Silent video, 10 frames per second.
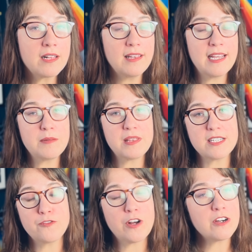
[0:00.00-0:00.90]
claimed that
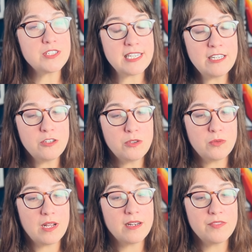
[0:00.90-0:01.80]
as far as he knew,
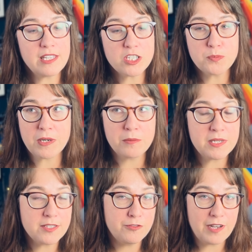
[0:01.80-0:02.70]
none of the
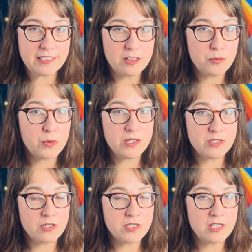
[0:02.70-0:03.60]
experiments affected the
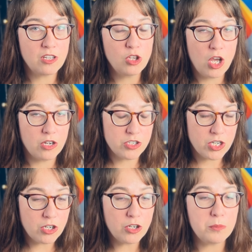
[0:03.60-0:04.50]
prisoners in the long
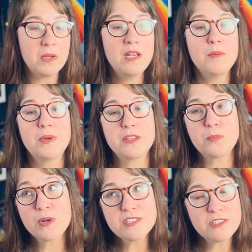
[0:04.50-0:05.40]
term, but the
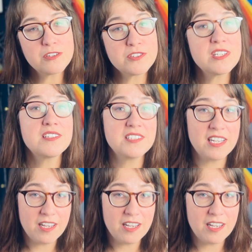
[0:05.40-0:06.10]
prisoners say